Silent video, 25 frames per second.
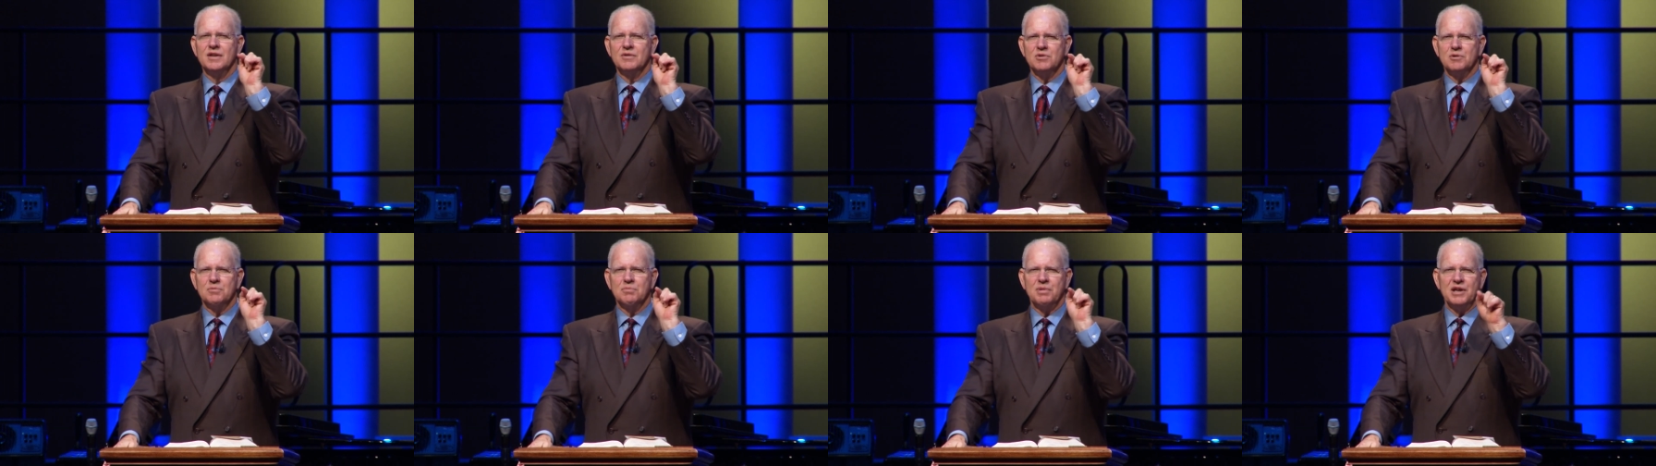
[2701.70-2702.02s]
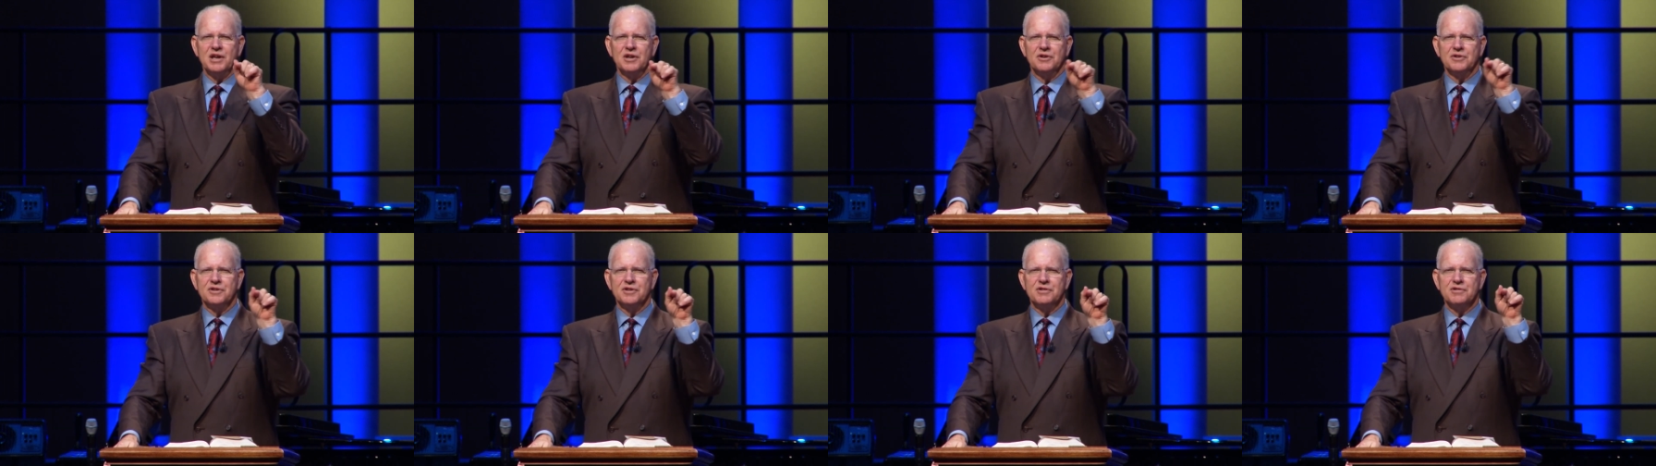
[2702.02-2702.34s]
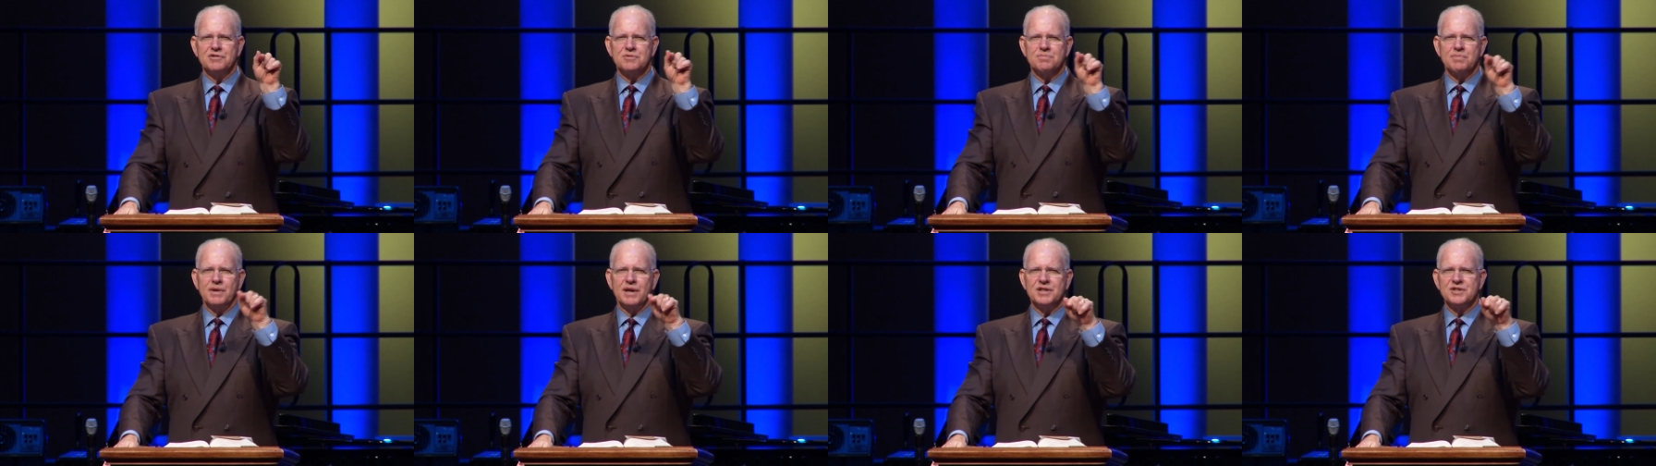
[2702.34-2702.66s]
would be
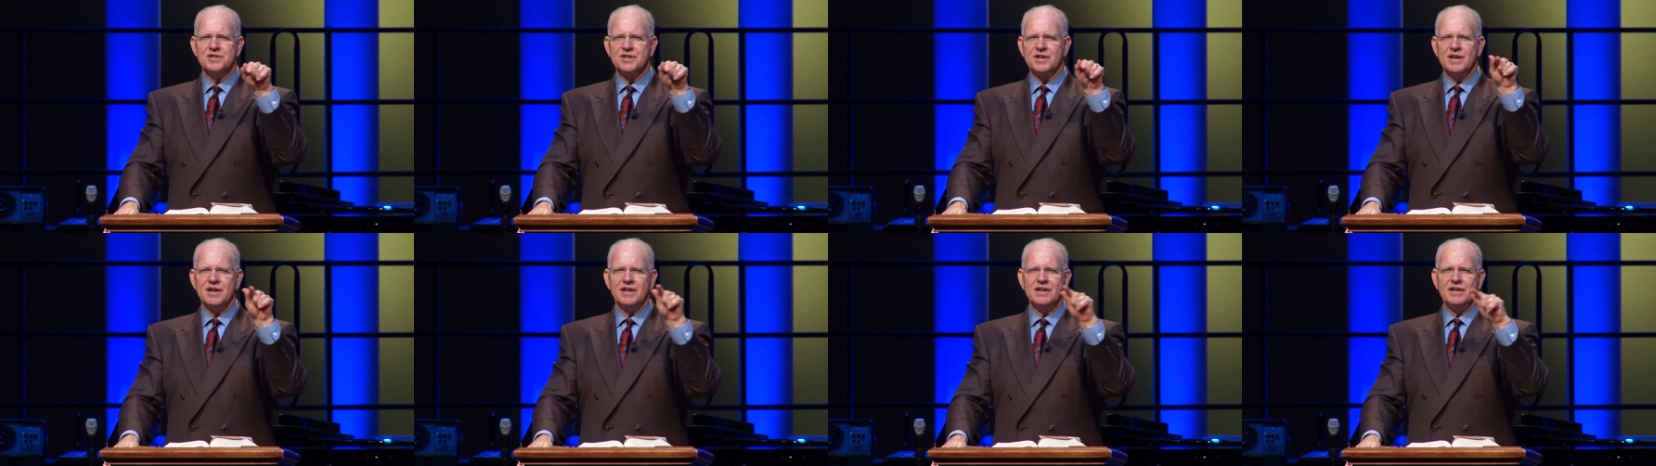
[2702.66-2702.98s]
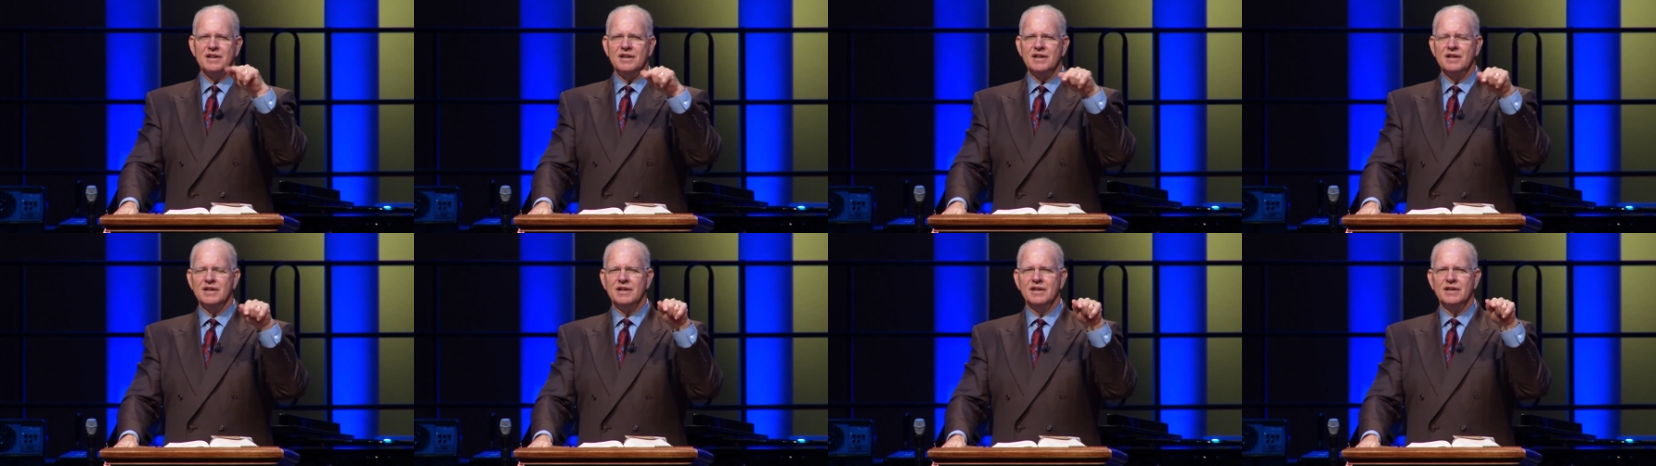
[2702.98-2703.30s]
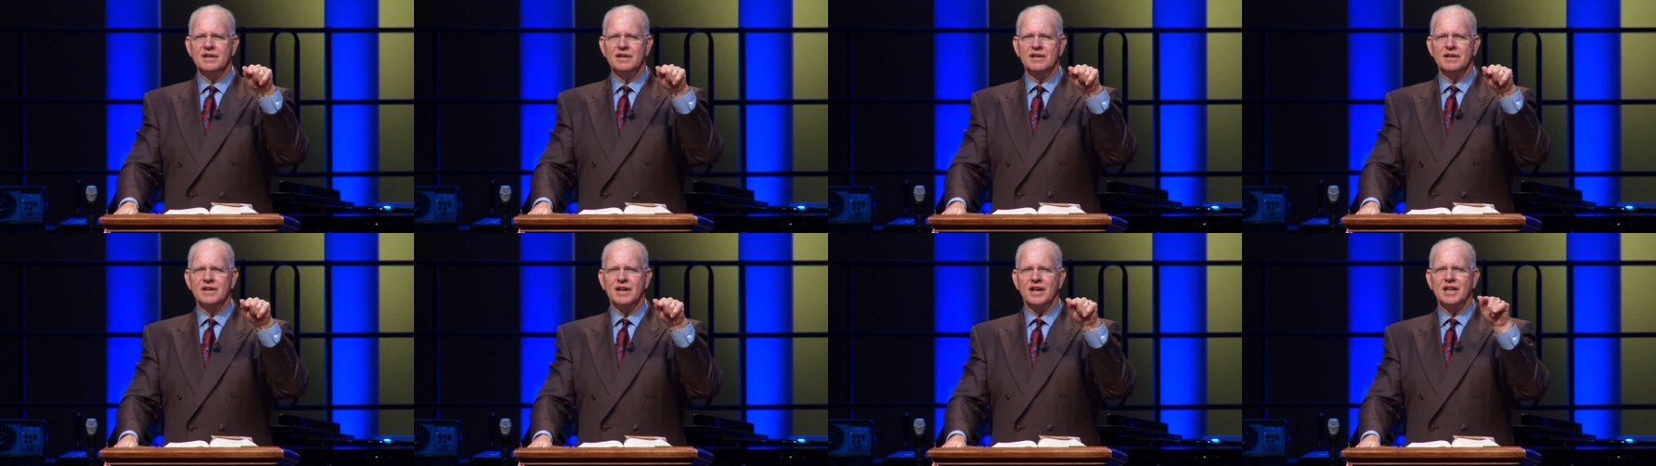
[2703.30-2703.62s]
introduced by John
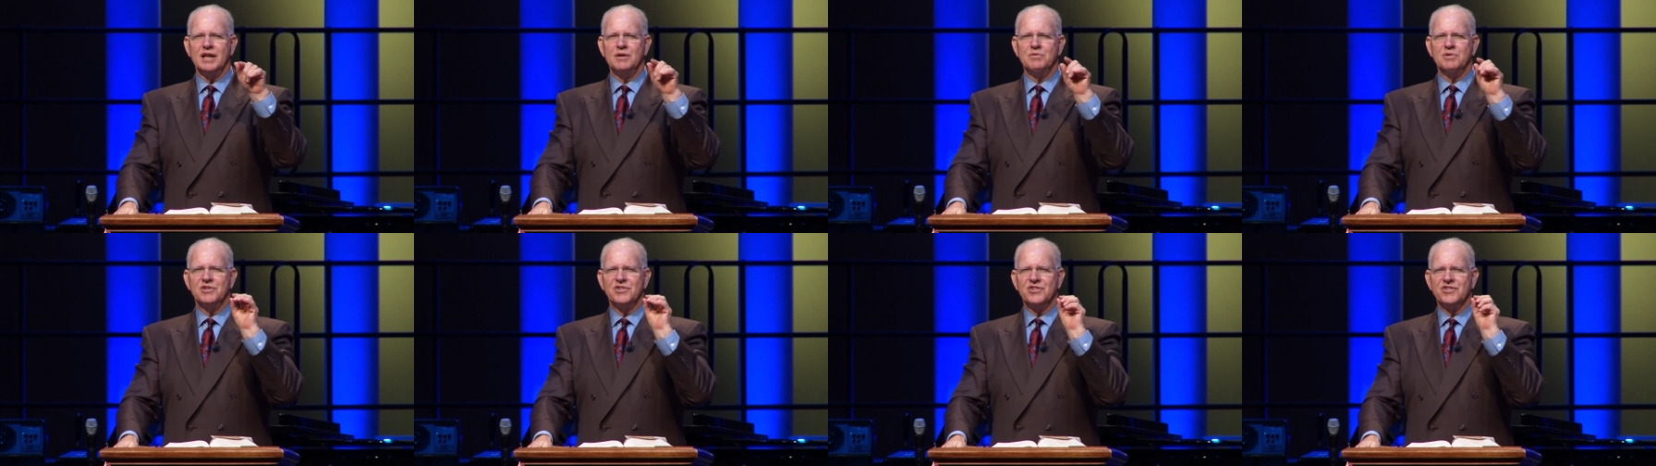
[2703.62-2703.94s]
and he would